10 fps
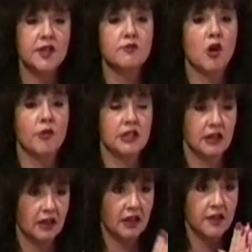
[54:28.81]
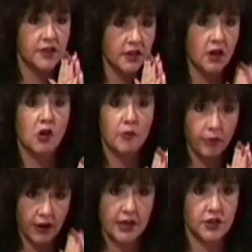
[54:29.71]
This moment is so
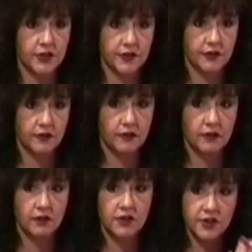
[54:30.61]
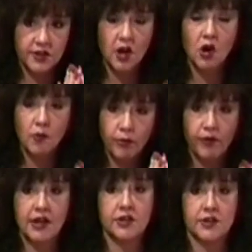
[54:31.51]
precious, so
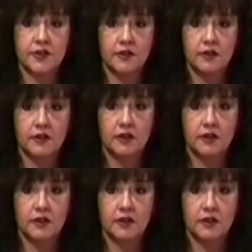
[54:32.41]
precious.